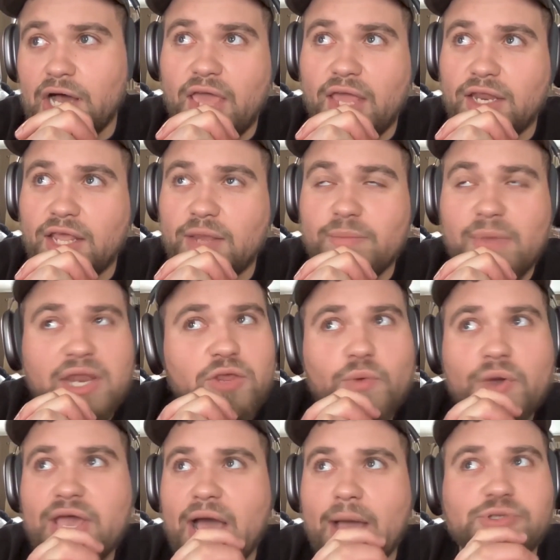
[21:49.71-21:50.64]
And in
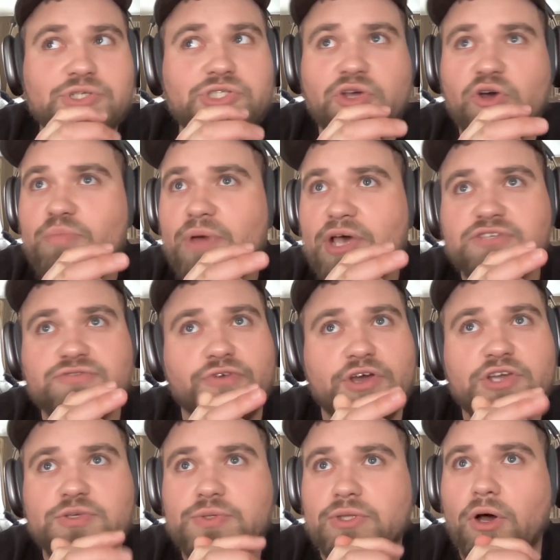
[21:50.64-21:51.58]
many ways, I'm still best
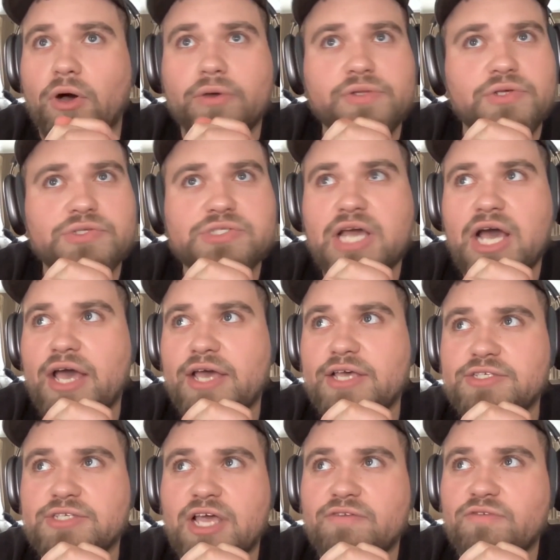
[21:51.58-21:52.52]
friends with all those
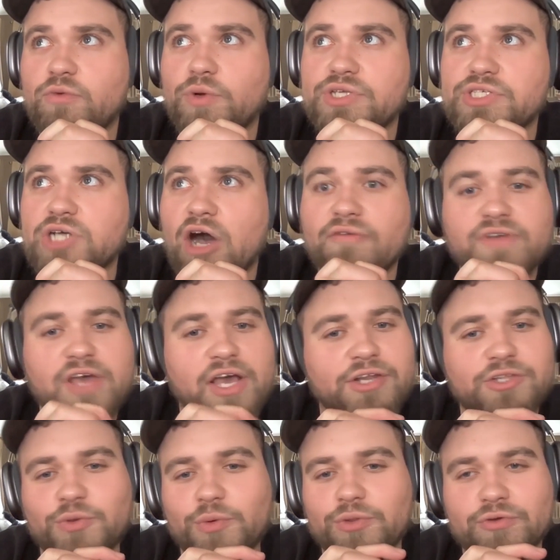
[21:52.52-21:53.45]
guys. Everyone's off
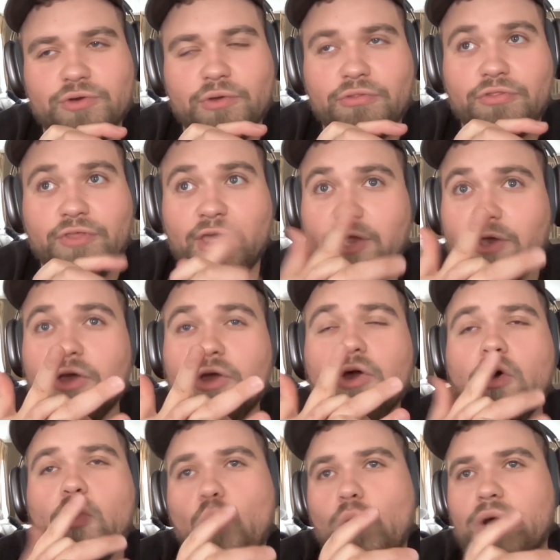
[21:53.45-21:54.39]
kind of doing their own thing.
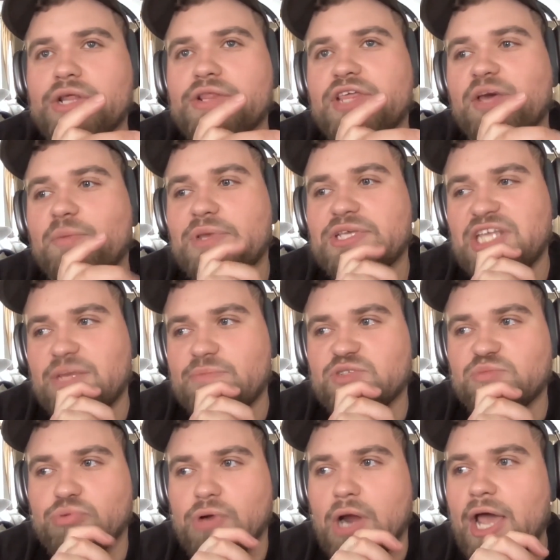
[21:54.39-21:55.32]
One of them, his
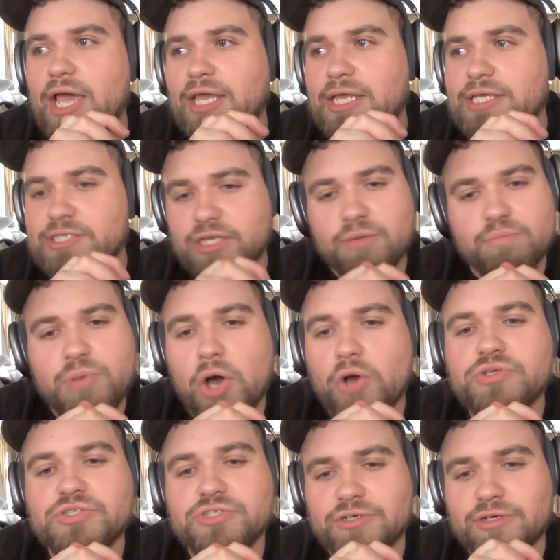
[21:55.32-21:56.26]
name is Brian. He's a
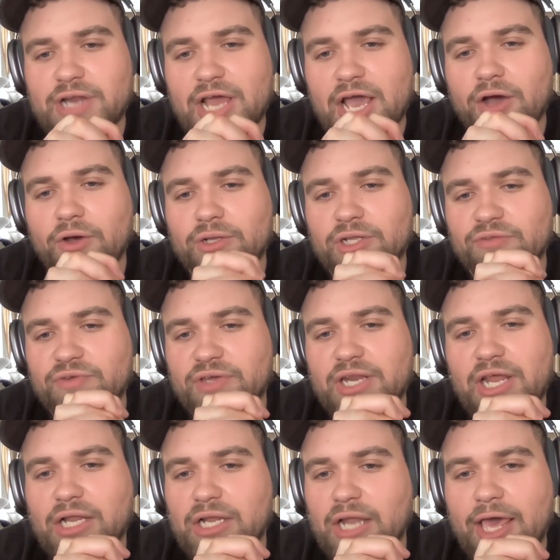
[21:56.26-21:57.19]
composer now
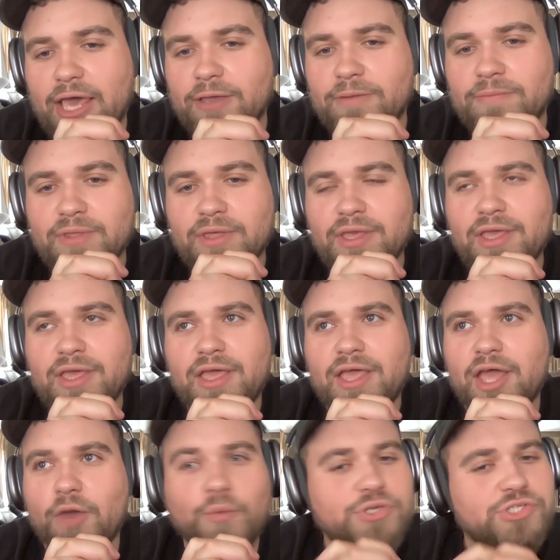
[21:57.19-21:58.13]
living in LA.
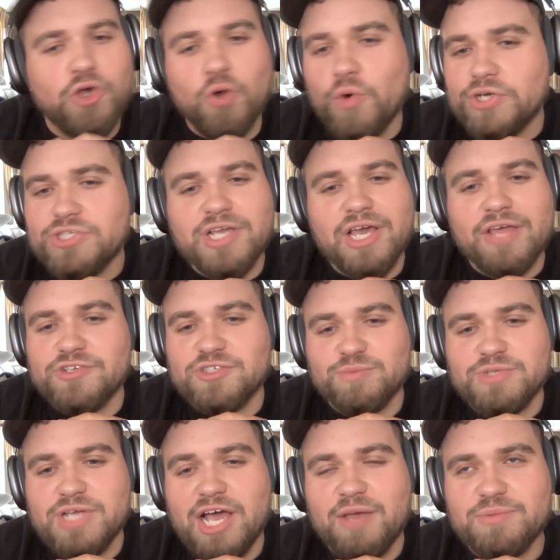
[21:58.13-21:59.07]
And we still work together
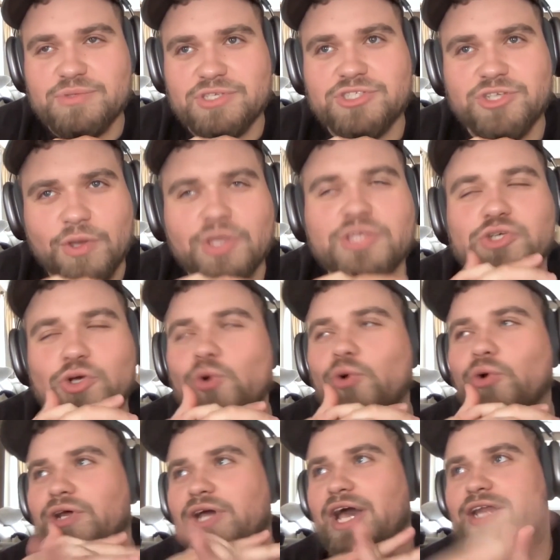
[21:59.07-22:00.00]
sometimes. And so it's
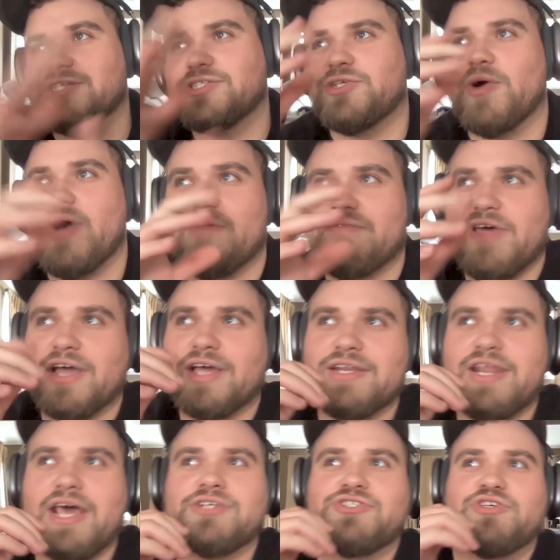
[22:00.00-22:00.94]
cool to kind of still have
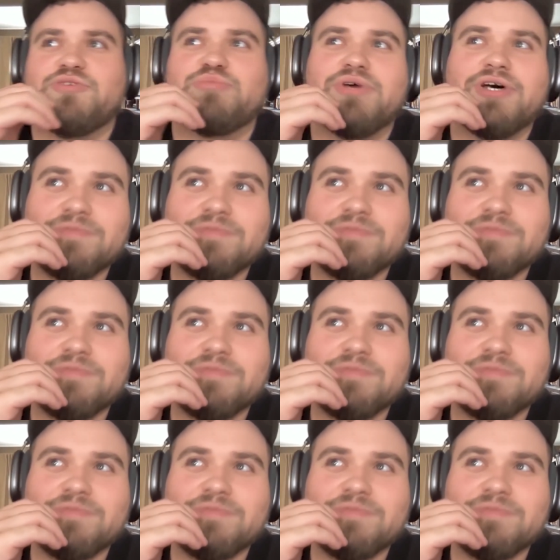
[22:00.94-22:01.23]
that connection.